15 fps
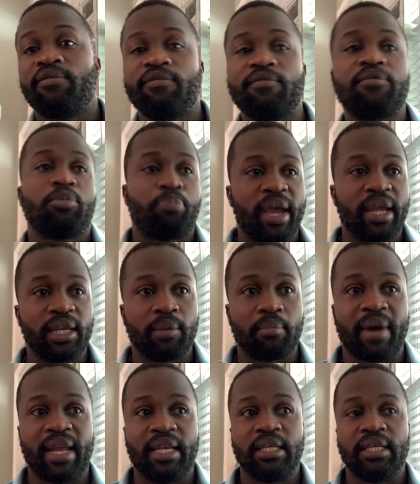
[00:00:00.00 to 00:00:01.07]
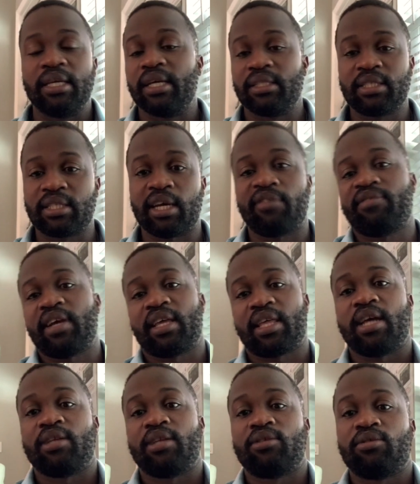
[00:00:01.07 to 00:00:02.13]
spending money and stuff like
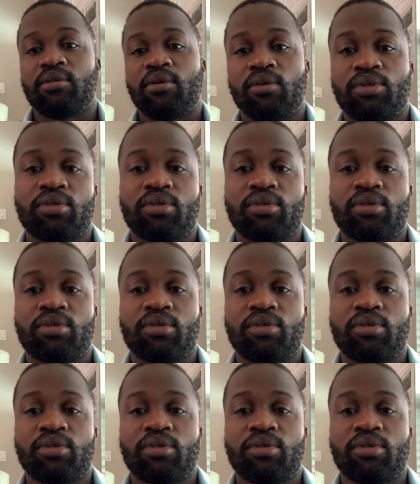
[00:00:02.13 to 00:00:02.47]
that, you know.